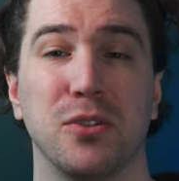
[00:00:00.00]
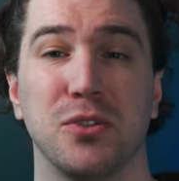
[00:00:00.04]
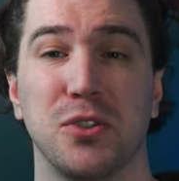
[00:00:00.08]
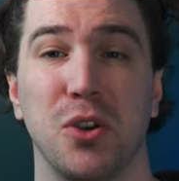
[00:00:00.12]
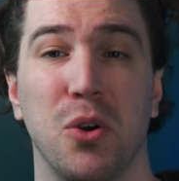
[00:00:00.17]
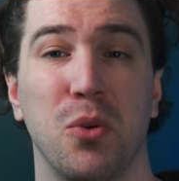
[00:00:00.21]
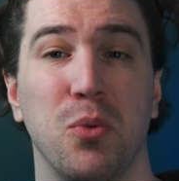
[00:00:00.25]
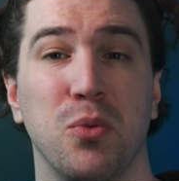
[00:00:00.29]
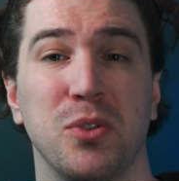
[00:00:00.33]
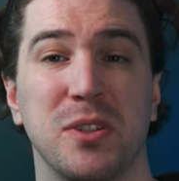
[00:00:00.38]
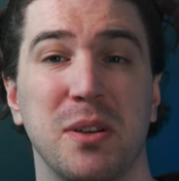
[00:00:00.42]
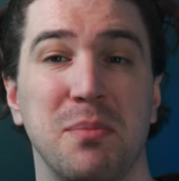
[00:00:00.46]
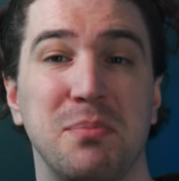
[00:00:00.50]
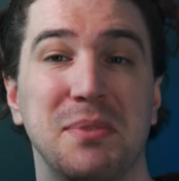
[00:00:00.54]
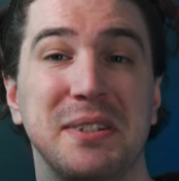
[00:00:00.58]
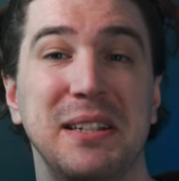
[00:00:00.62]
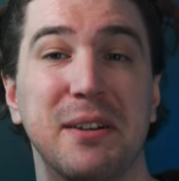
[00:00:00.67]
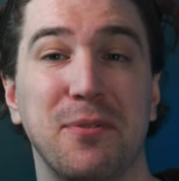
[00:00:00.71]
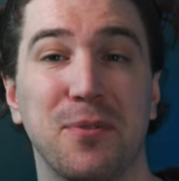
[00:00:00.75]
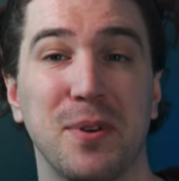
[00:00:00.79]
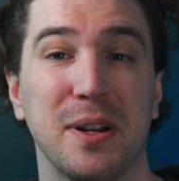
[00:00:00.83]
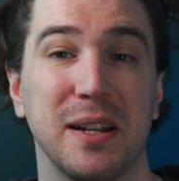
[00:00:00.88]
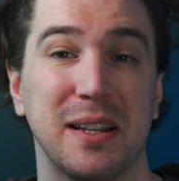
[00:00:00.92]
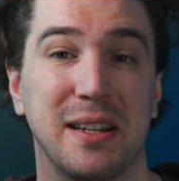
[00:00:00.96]
So some
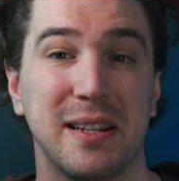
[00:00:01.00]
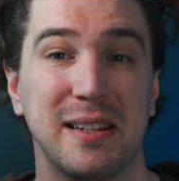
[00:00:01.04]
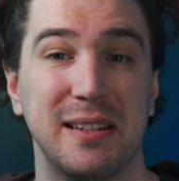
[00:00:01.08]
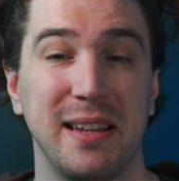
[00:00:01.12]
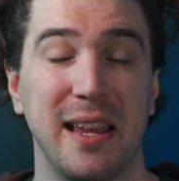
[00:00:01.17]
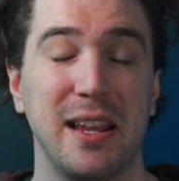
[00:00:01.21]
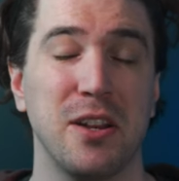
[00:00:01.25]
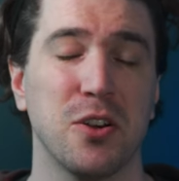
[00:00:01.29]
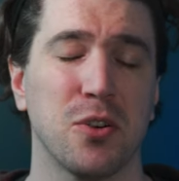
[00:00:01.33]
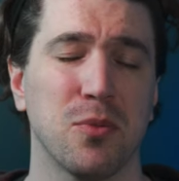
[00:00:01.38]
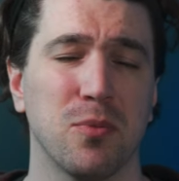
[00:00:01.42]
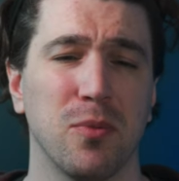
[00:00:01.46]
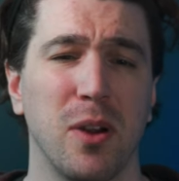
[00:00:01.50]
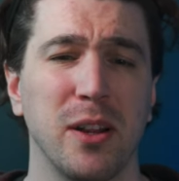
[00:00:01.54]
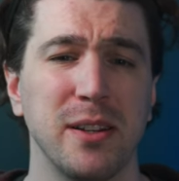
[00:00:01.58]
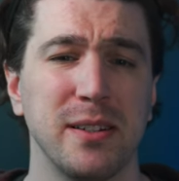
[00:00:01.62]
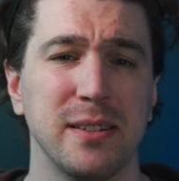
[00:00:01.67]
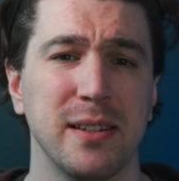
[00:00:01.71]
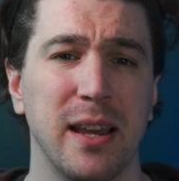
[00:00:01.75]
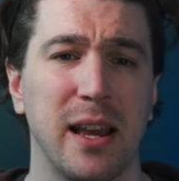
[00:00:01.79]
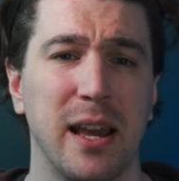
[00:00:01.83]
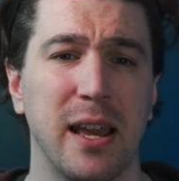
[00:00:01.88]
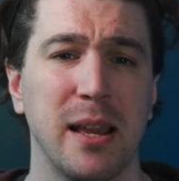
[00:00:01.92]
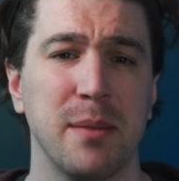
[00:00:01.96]
different container
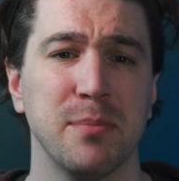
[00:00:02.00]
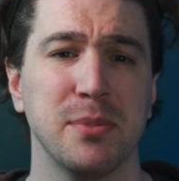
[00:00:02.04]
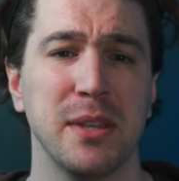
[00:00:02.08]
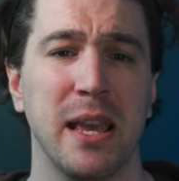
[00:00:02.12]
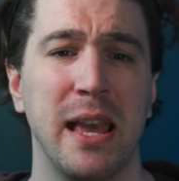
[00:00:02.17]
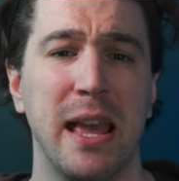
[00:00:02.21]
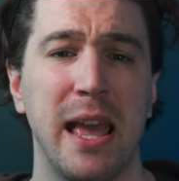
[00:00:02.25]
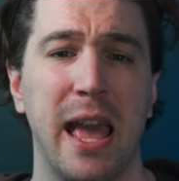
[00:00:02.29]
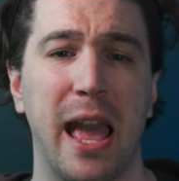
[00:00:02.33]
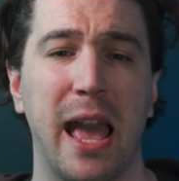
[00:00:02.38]
runtimes,